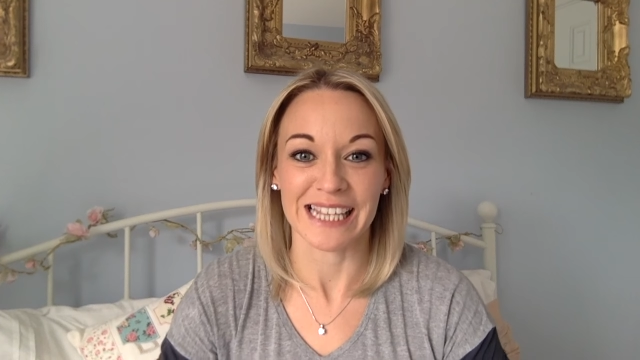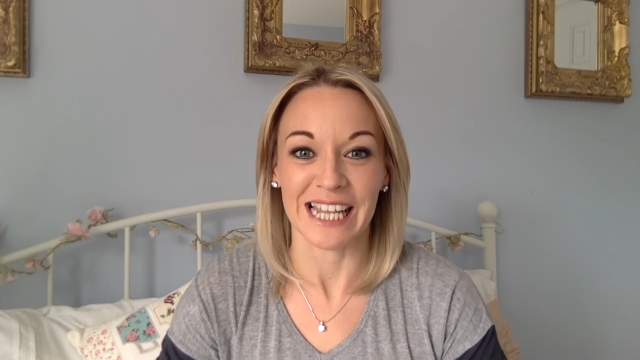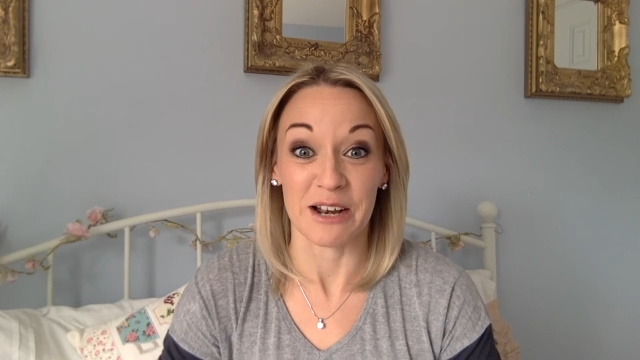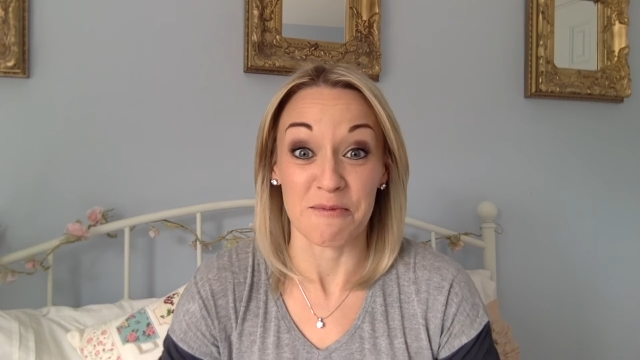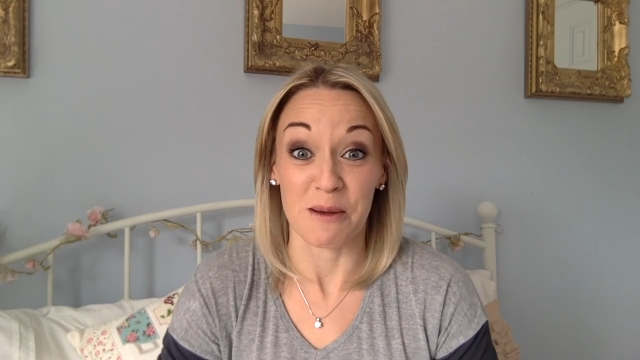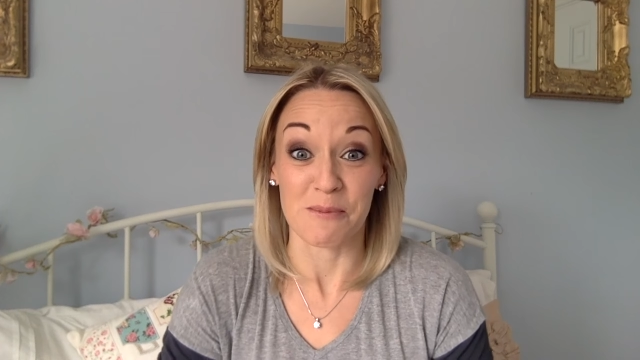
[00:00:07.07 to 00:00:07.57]
and
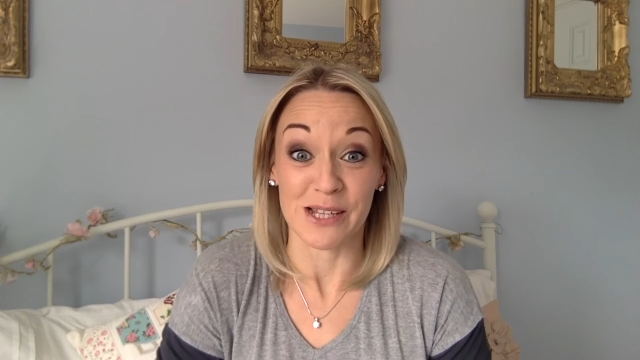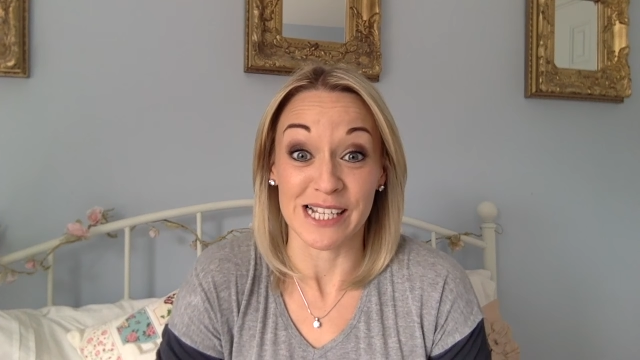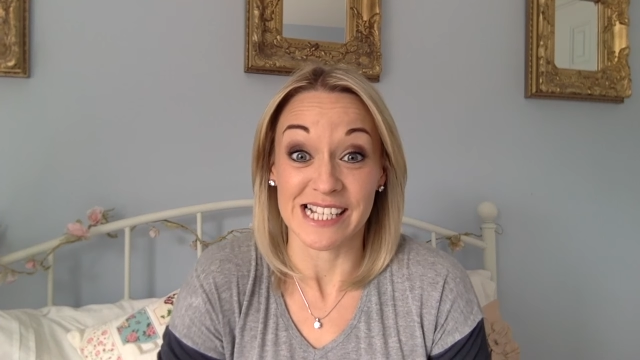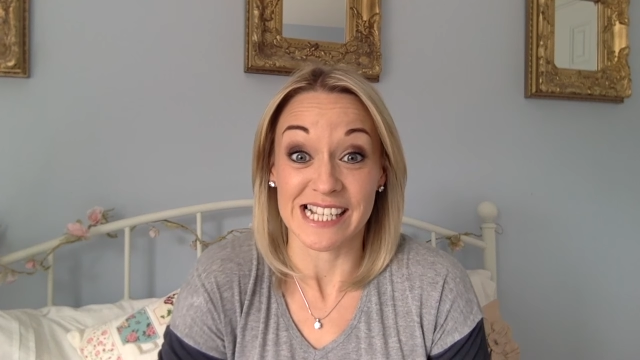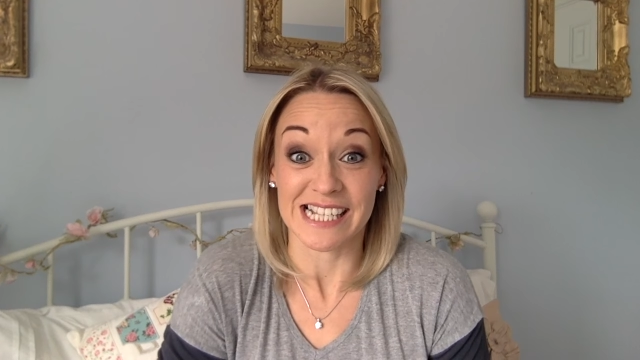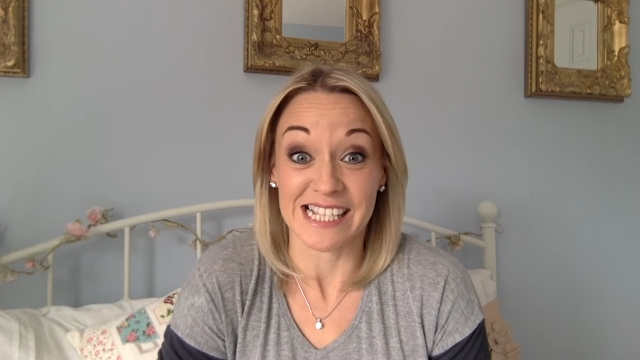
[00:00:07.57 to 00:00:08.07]
then I remembered
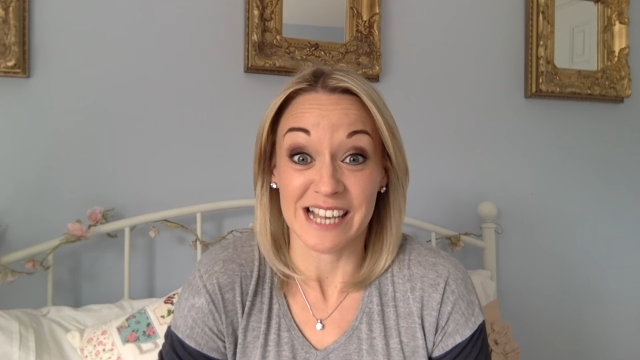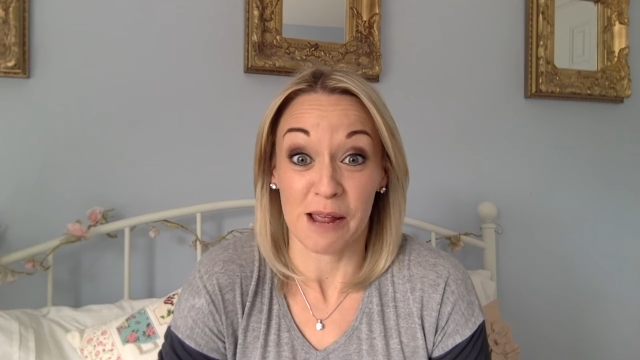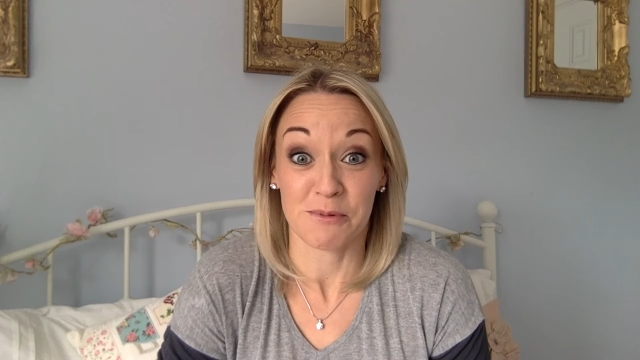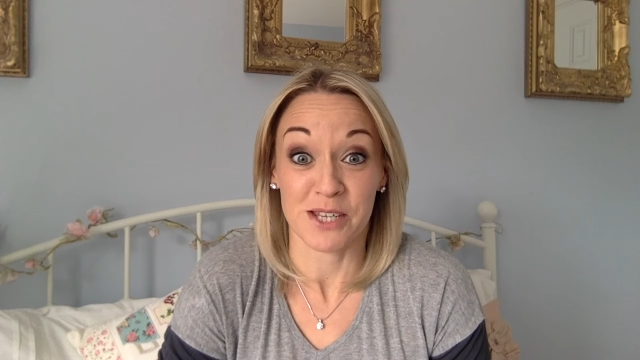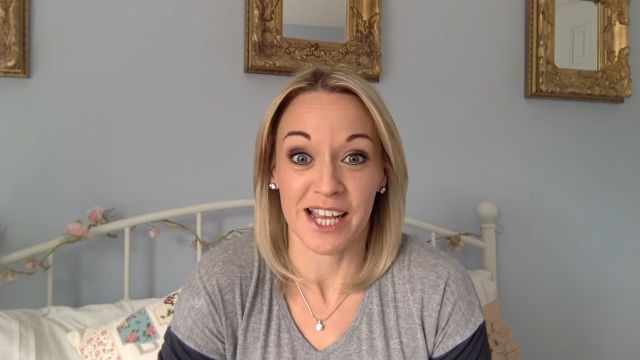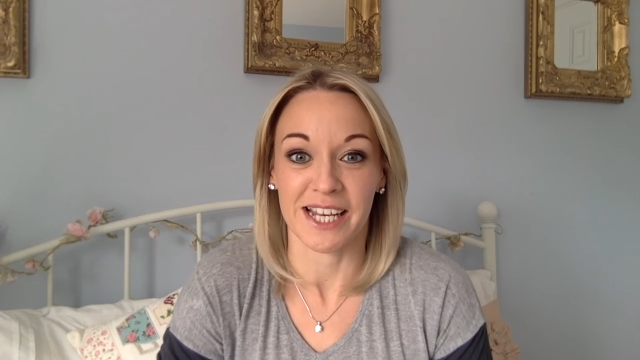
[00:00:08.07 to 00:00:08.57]
this isn't
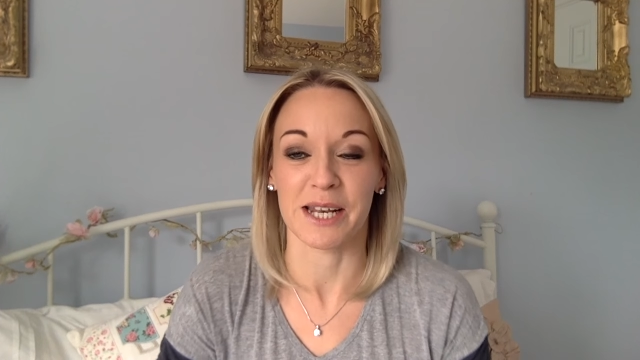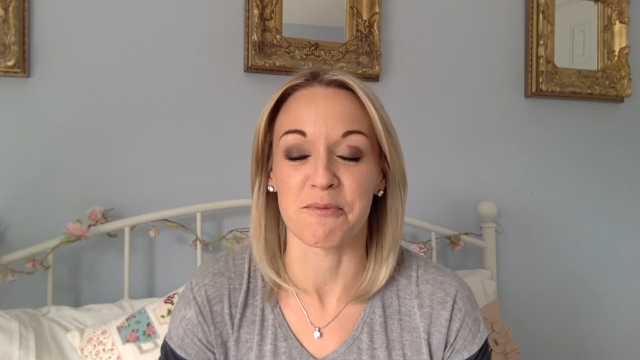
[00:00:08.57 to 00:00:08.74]
Snapchat